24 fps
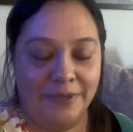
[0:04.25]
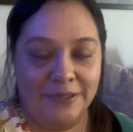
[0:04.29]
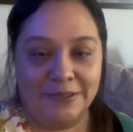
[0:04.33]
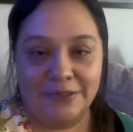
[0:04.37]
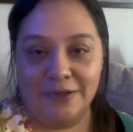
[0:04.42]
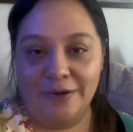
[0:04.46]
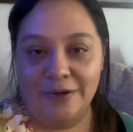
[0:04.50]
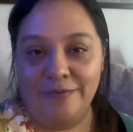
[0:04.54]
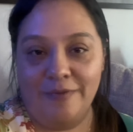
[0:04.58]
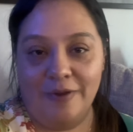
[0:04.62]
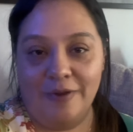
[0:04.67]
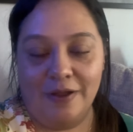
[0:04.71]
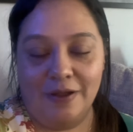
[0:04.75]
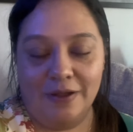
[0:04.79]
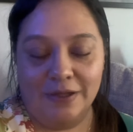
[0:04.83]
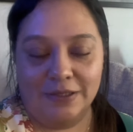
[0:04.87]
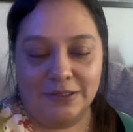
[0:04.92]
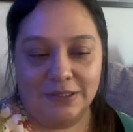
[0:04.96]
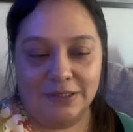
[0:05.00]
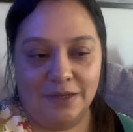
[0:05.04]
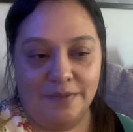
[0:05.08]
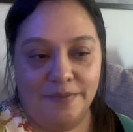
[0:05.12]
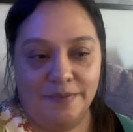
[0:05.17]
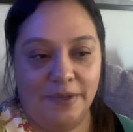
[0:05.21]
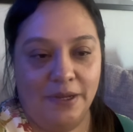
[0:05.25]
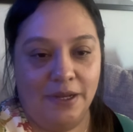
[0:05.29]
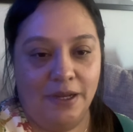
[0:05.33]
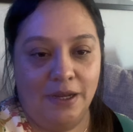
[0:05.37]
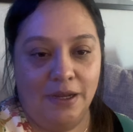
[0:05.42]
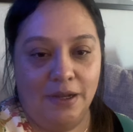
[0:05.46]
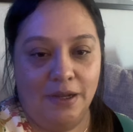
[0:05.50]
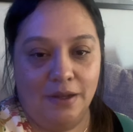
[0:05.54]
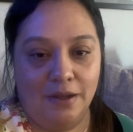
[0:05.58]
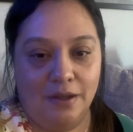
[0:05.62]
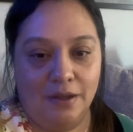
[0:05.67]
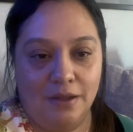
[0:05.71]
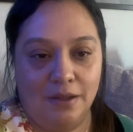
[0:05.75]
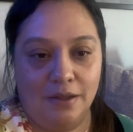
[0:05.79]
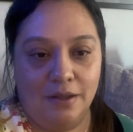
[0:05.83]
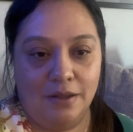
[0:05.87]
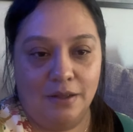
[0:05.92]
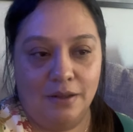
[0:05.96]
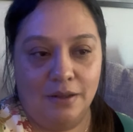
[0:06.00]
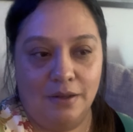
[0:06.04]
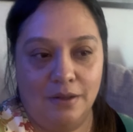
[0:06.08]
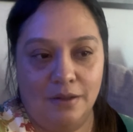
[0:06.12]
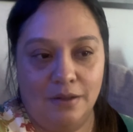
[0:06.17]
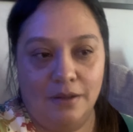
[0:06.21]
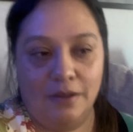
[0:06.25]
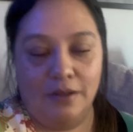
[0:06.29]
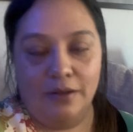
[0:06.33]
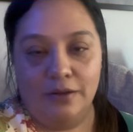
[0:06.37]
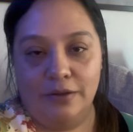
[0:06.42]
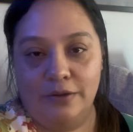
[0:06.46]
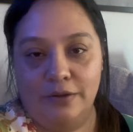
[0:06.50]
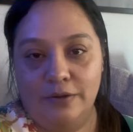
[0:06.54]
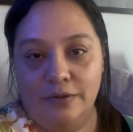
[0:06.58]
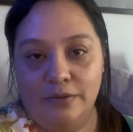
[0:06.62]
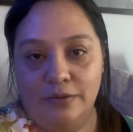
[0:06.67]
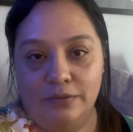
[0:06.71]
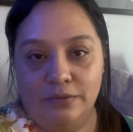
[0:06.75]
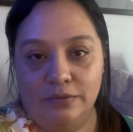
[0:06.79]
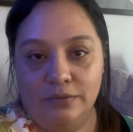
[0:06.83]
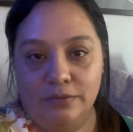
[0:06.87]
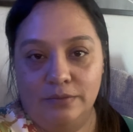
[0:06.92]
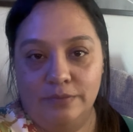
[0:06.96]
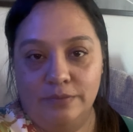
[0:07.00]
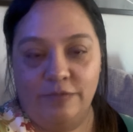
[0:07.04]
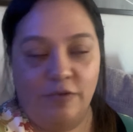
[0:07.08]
This little vlog is going to be a little